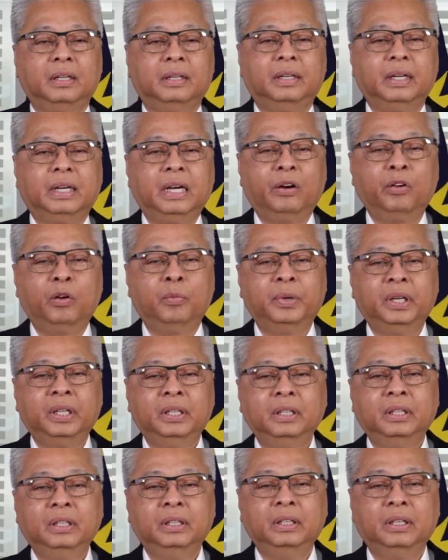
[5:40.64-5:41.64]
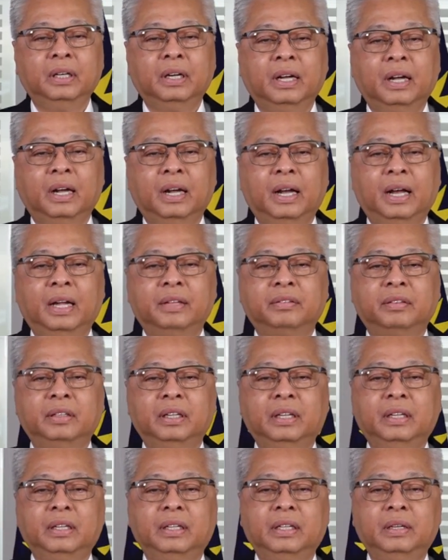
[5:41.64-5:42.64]
The government has
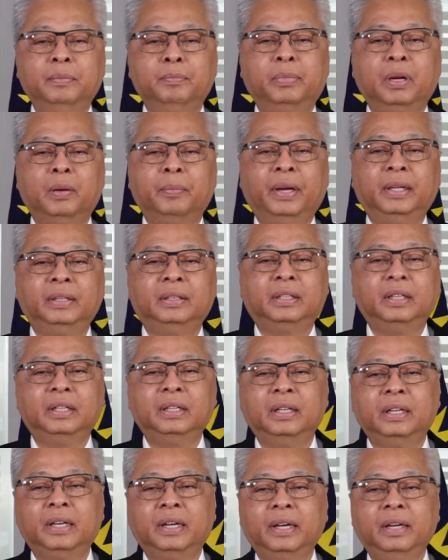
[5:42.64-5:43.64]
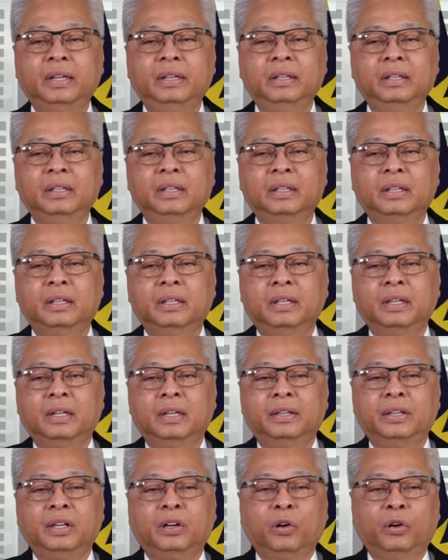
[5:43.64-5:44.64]
implemented again
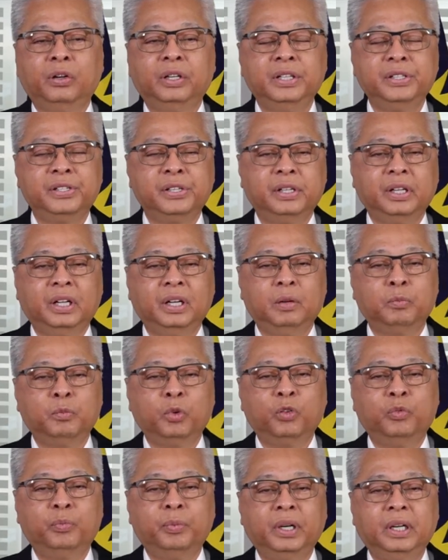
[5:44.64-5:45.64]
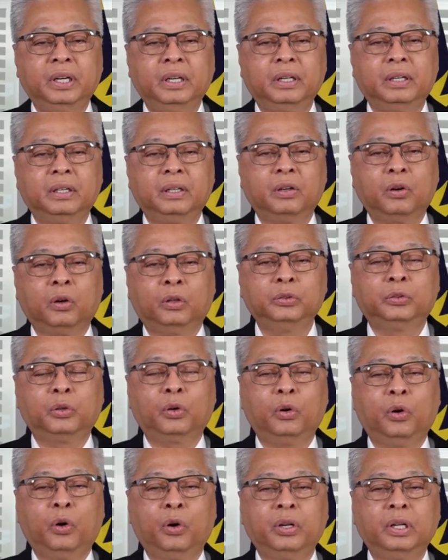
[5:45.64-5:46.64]
the Conditional Movement
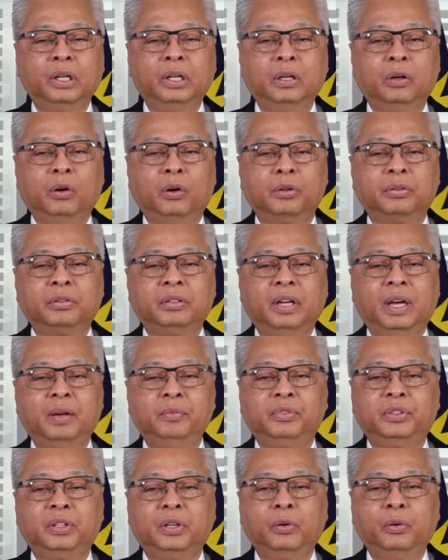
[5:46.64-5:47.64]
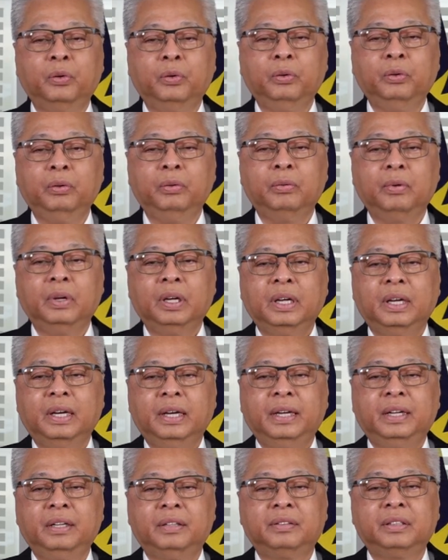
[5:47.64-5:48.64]
Control Order or CMCO
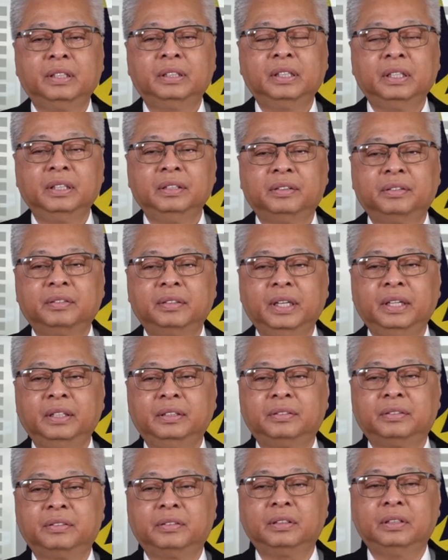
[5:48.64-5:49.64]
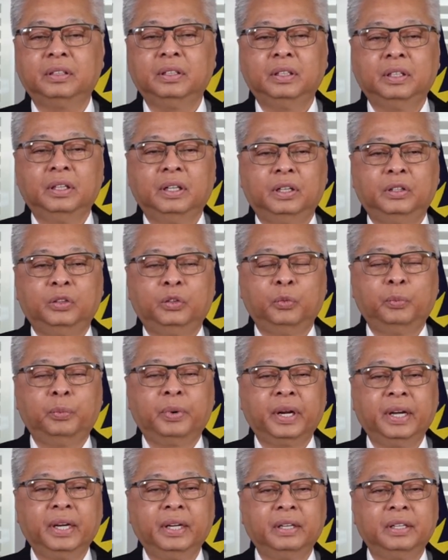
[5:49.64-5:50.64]
in certain states to
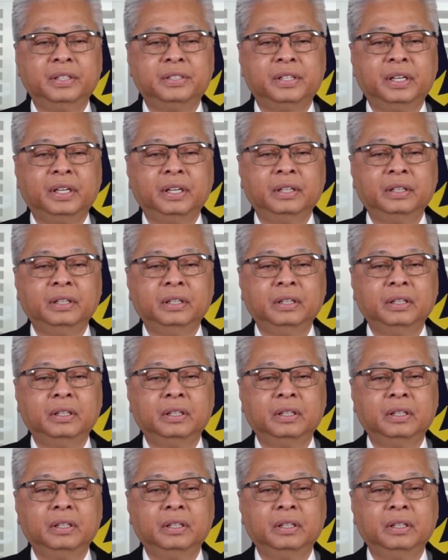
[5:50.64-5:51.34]
break the chain